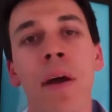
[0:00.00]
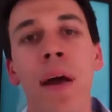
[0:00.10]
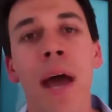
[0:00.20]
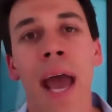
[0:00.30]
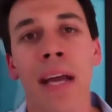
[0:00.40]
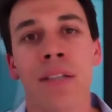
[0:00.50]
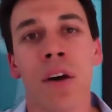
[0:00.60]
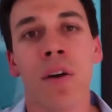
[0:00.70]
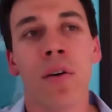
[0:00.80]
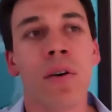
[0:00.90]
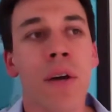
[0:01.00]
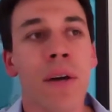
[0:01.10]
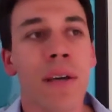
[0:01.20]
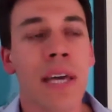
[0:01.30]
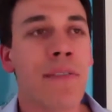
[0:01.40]
And so
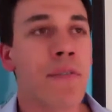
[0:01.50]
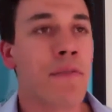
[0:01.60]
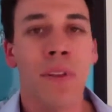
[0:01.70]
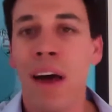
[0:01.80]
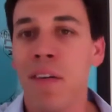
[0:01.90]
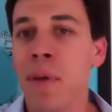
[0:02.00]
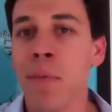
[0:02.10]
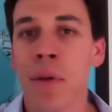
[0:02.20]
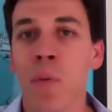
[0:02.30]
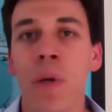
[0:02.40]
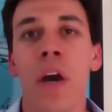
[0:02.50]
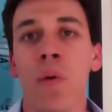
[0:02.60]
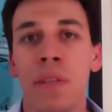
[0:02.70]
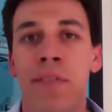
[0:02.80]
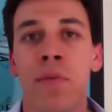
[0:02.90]
even for a lot of people that we know
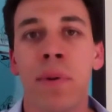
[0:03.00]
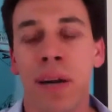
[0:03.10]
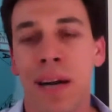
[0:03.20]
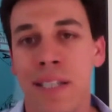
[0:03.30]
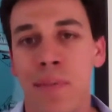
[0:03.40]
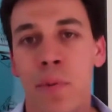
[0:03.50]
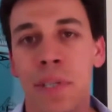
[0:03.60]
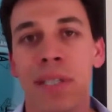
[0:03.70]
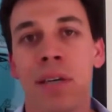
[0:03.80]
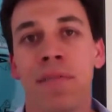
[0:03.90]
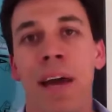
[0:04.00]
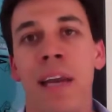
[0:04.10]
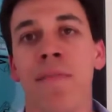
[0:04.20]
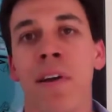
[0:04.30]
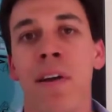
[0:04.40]
will never be our customer, we still find
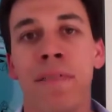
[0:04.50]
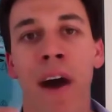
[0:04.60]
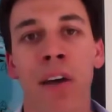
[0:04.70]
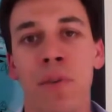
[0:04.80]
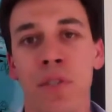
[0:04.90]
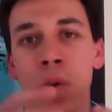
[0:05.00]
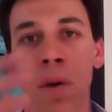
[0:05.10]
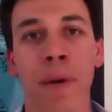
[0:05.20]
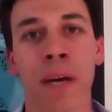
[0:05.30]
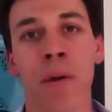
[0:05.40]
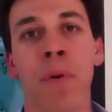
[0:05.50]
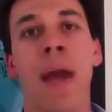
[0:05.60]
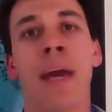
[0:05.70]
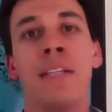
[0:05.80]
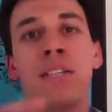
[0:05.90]
it very valuable to our bigger
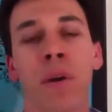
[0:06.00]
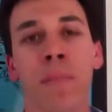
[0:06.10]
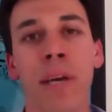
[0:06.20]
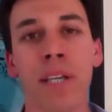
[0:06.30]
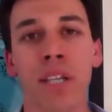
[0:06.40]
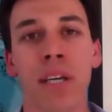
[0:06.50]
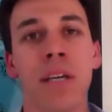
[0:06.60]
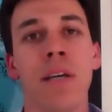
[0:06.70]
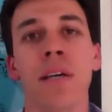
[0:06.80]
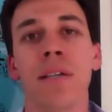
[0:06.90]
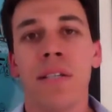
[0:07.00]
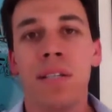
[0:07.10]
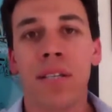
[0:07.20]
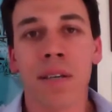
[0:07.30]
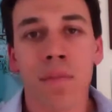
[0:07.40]
brand and to our mission just
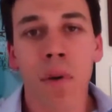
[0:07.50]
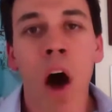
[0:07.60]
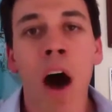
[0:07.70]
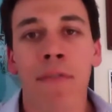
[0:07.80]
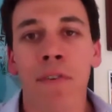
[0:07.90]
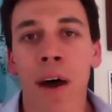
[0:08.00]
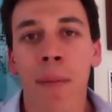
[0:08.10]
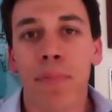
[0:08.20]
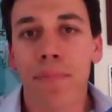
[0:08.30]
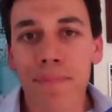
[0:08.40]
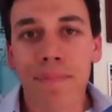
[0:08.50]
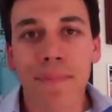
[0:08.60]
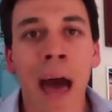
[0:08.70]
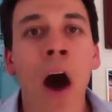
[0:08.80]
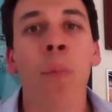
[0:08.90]
to offer up
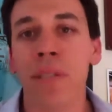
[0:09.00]
help and